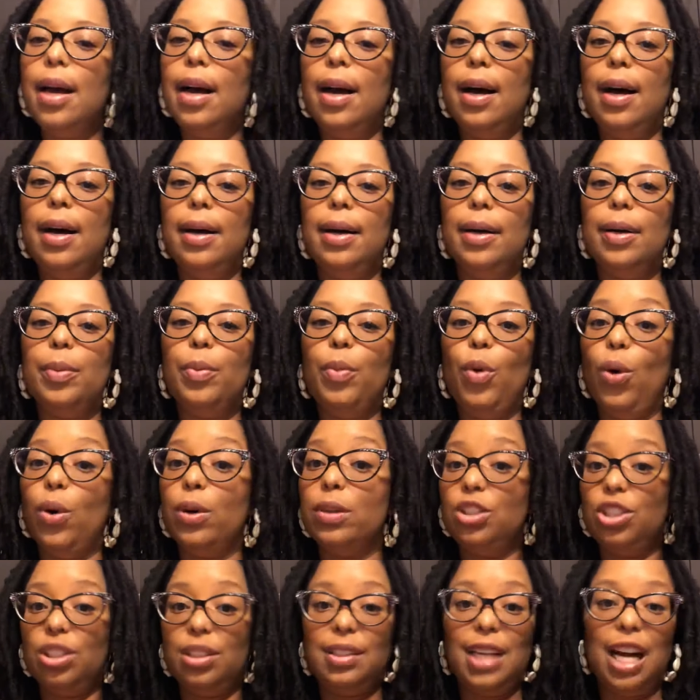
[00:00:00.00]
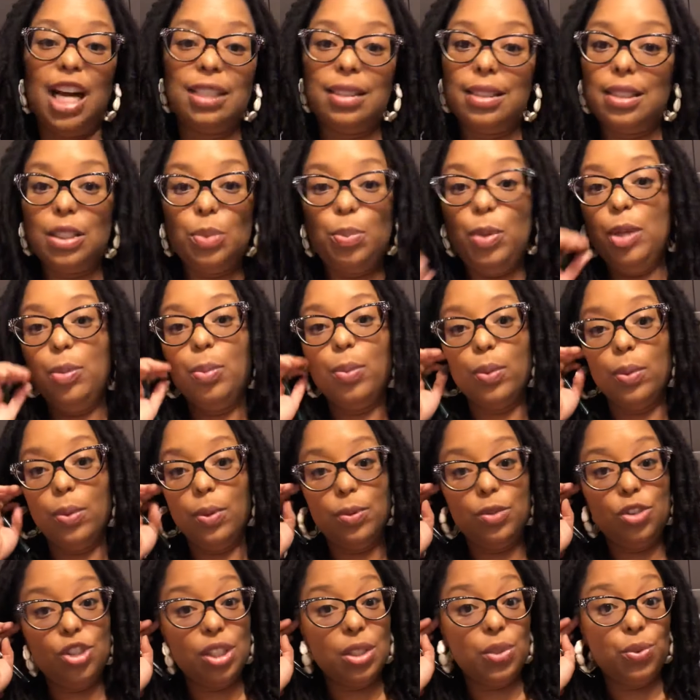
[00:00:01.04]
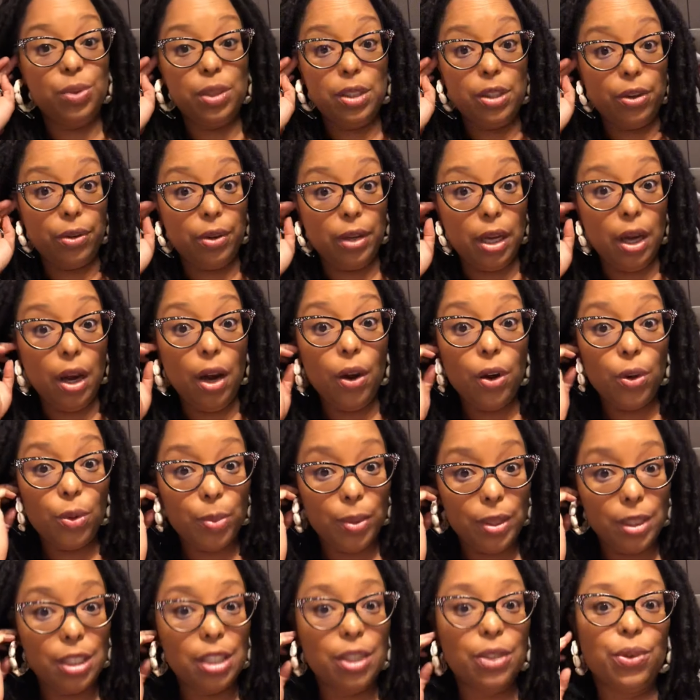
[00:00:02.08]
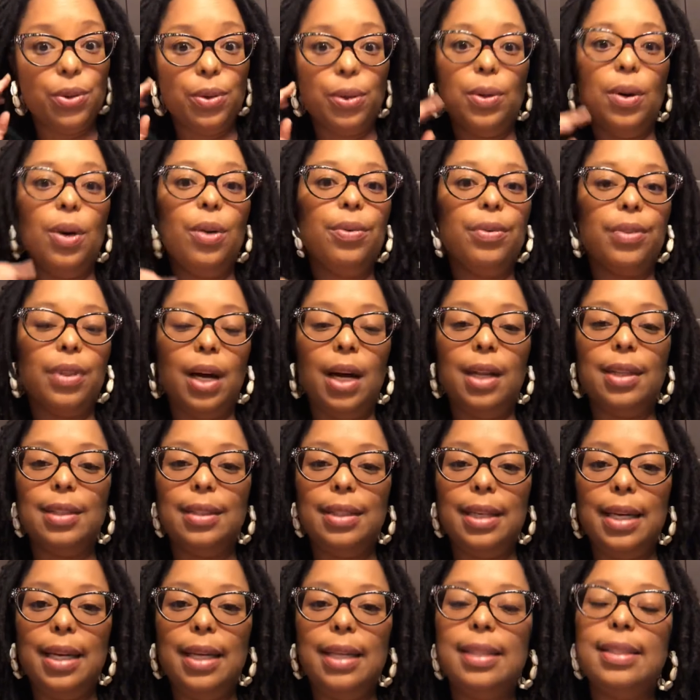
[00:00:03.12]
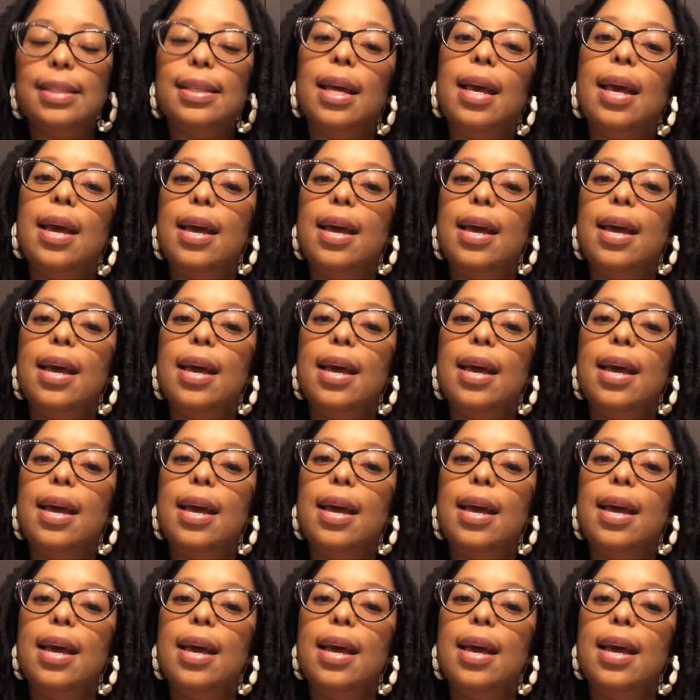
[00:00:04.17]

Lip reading: or just toxic people just returning home in general over the holidays.